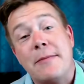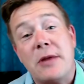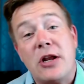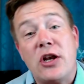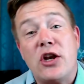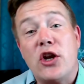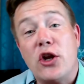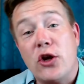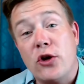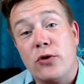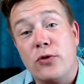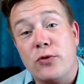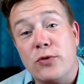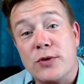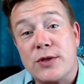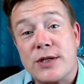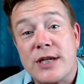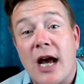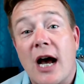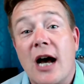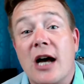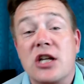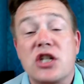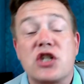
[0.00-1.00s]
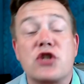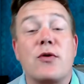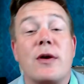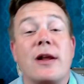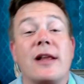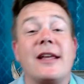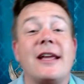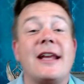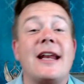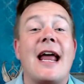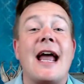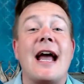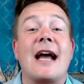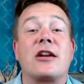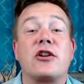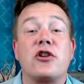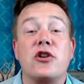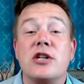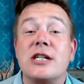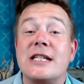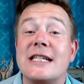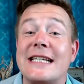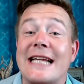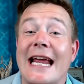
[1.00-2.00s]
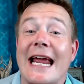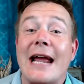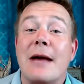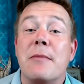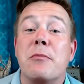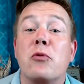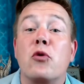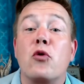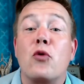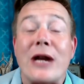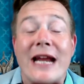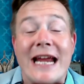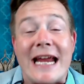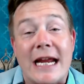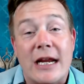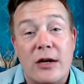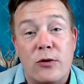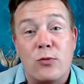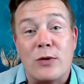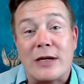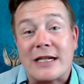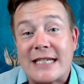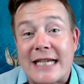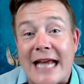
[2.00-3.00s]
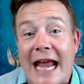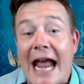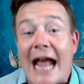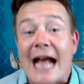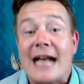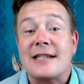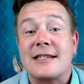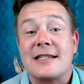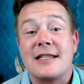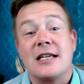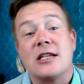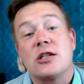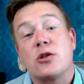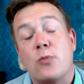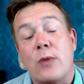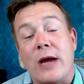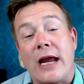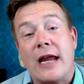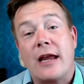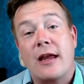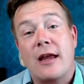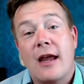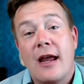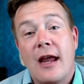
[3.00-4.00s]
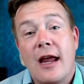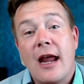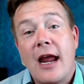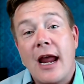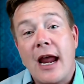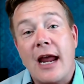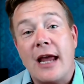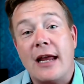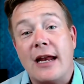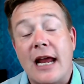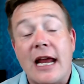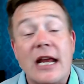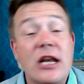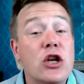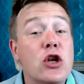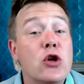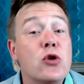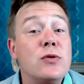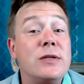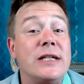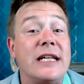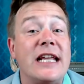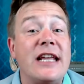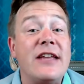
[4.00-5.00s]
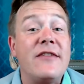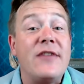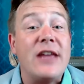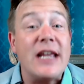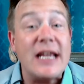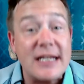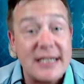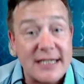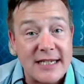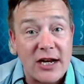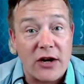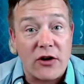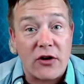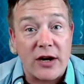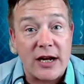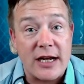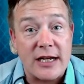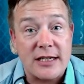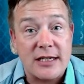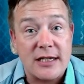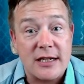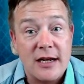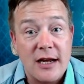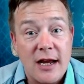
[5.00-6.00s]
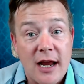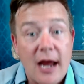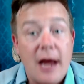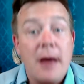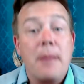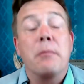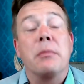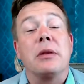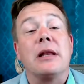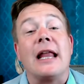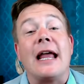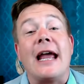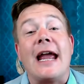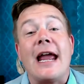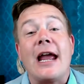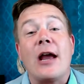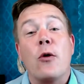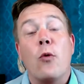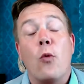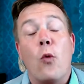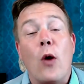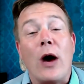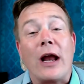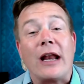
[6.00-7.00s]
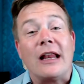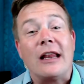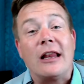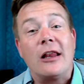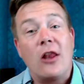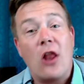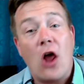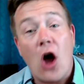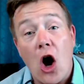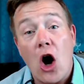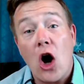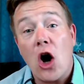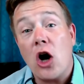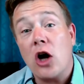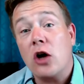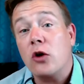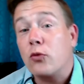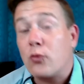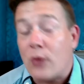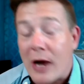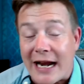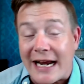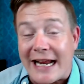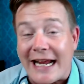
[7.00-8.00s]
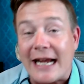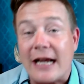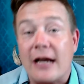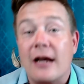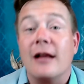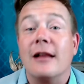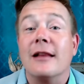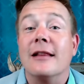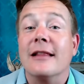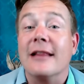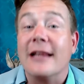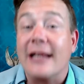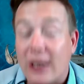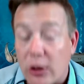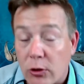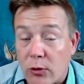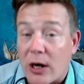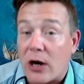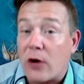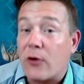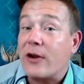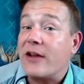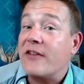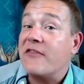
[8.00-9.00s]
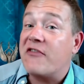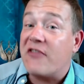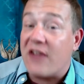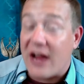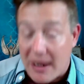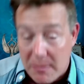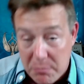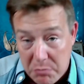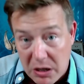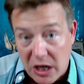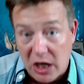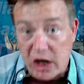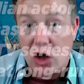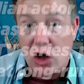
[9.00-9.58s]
news, Australian actor Sam Reed was cast this week in a new TV series playing what long-running literary vampire?